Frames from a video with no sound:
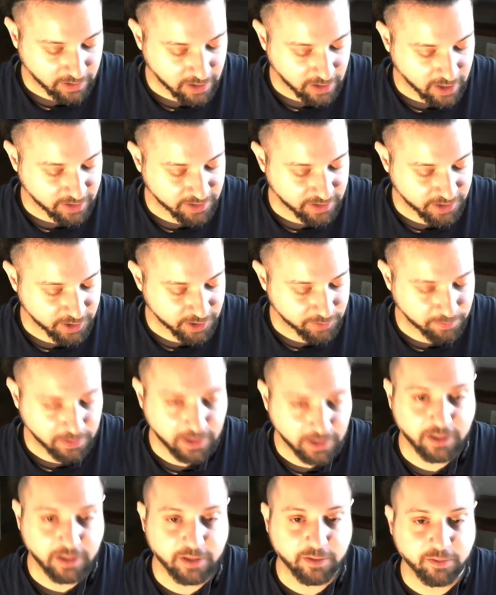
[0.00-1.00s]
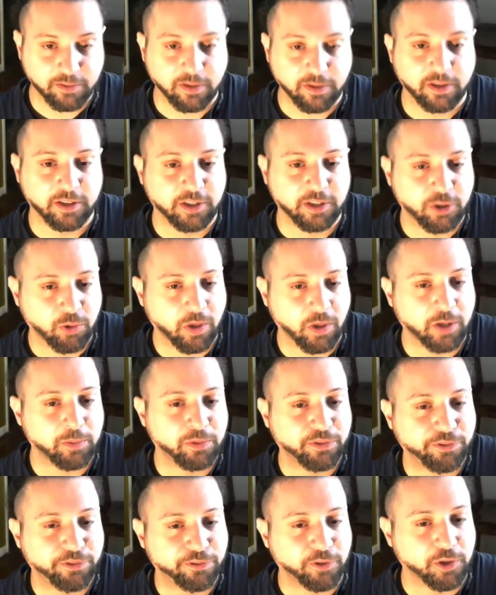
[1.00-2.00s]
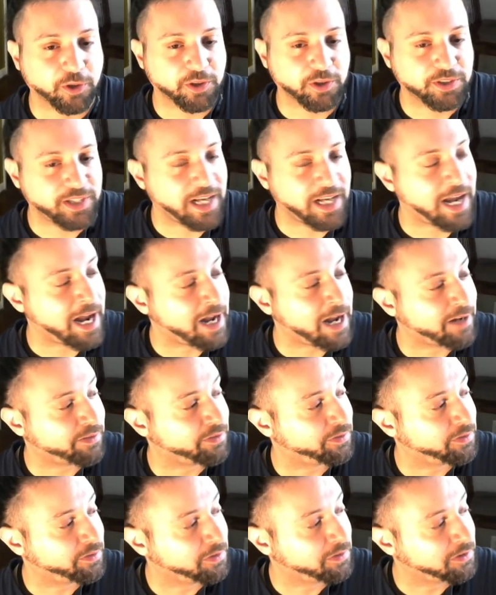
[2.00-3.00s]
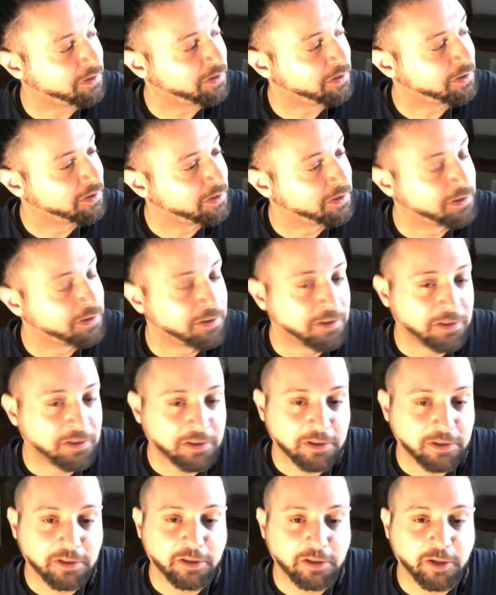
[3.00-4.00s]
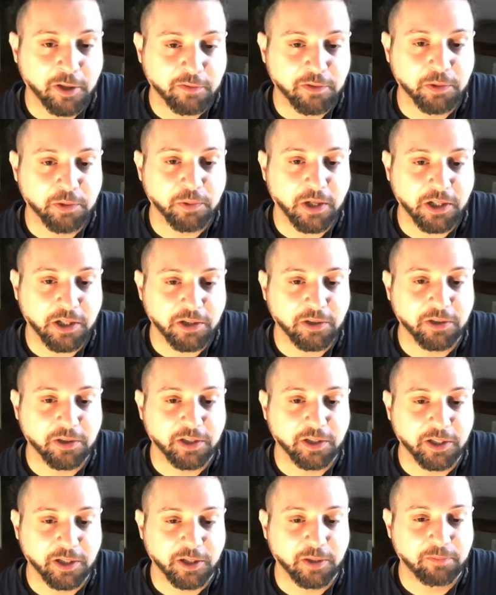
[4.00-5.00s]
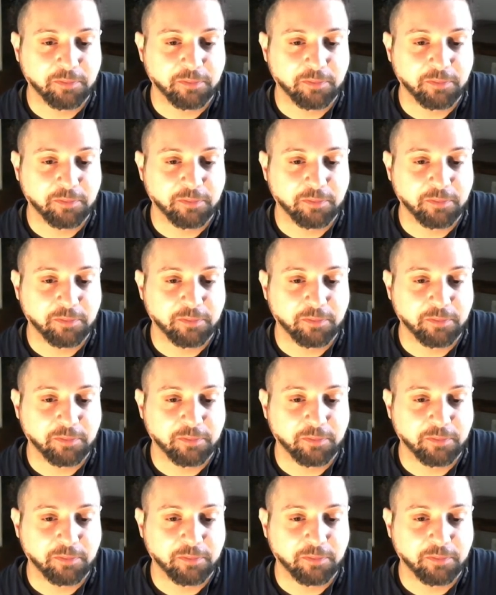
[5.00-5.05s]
This has been an incredible first half of the record here.